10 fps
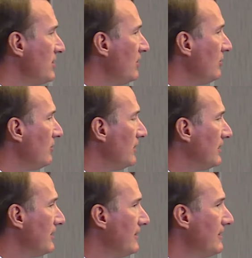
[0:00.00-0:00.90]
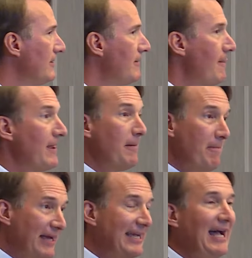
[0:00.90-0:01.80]
do
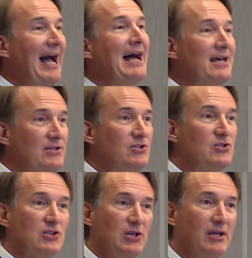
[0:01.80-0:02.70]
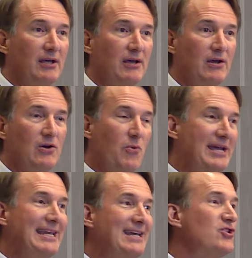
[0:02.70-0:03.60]
because
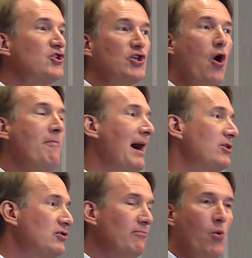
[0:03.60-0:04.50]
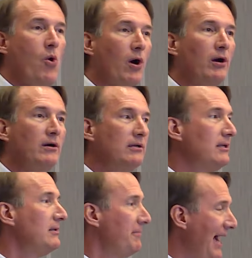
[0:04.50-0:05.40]
we need so much more
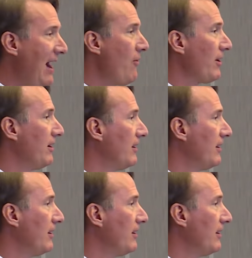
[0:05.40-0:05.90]
power.